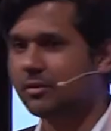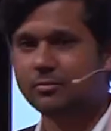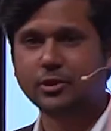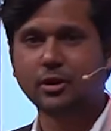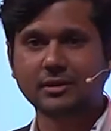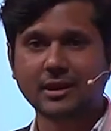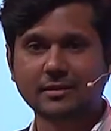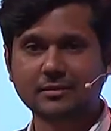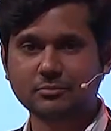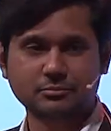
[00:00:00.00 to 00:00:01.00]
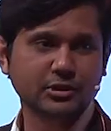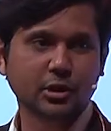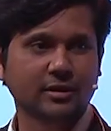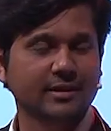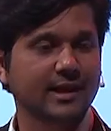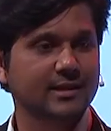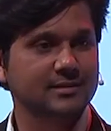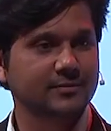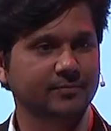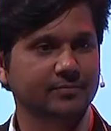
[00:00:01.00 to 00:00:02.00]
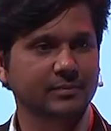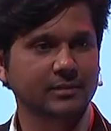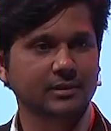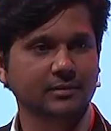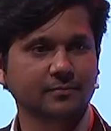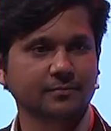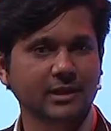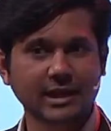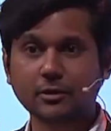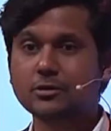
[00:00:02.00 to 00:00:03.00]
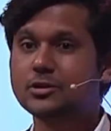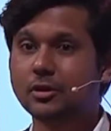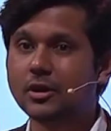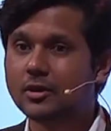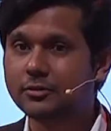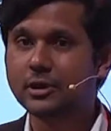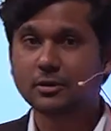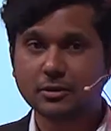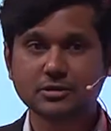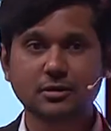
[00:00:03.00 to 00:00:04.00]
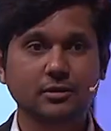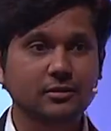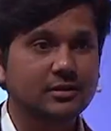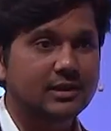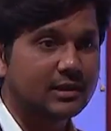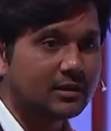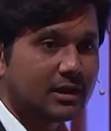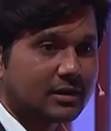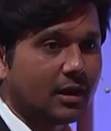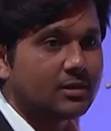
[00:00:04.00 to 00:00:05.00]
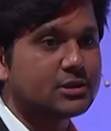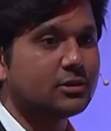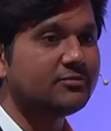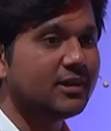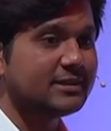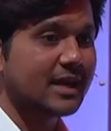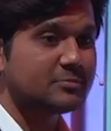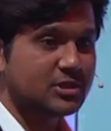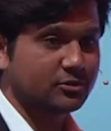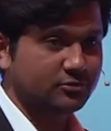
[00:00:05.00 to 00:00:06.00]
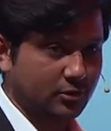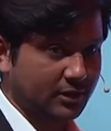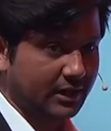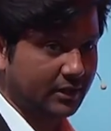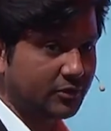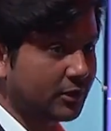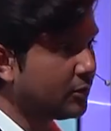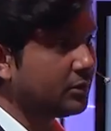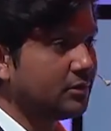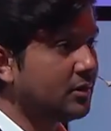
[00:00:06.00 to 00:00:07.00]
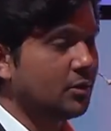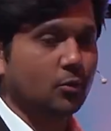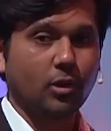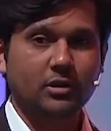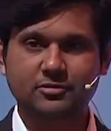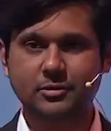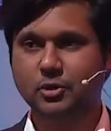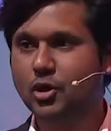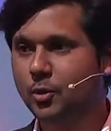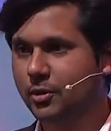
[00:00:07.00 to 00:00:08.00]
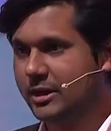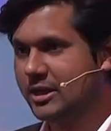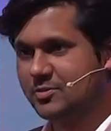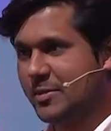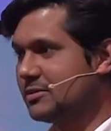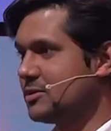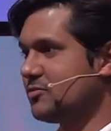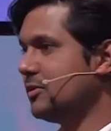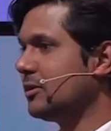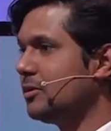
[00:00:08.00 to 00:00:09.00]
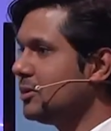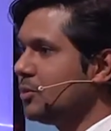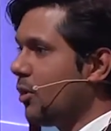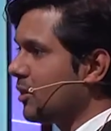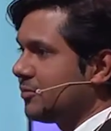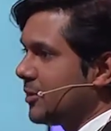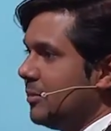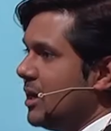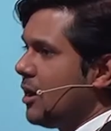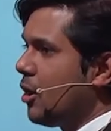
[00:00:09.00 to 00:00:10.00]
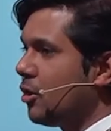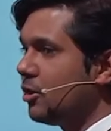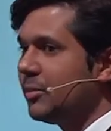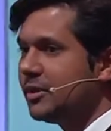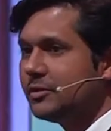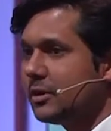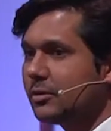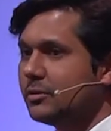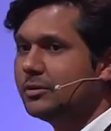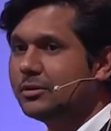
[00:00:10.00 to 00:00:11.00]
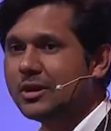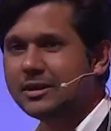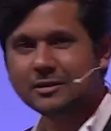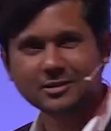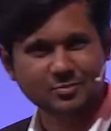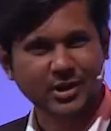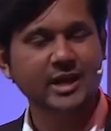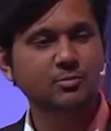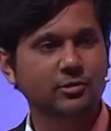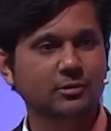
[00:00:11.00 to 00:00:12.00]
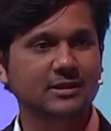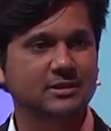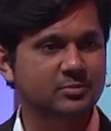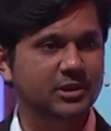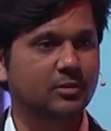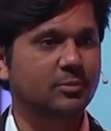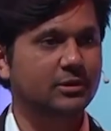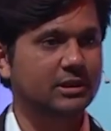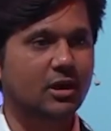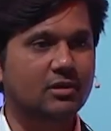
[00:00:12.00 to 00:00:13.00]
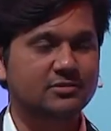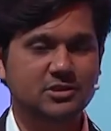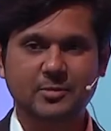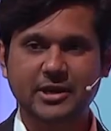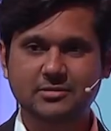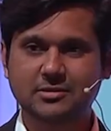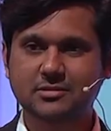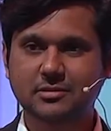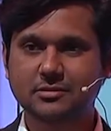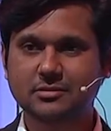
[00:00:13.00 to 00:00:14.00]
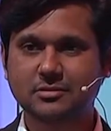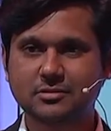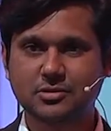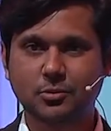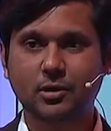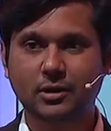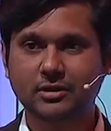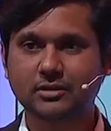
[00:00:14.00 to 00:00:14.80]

beyond, than, beyond that. And also, we are going to learn the culture of adaptive working. We are going to work from co-working spaces. We are going to work from home, and we are going to not primarily depend upon the office spaces to work in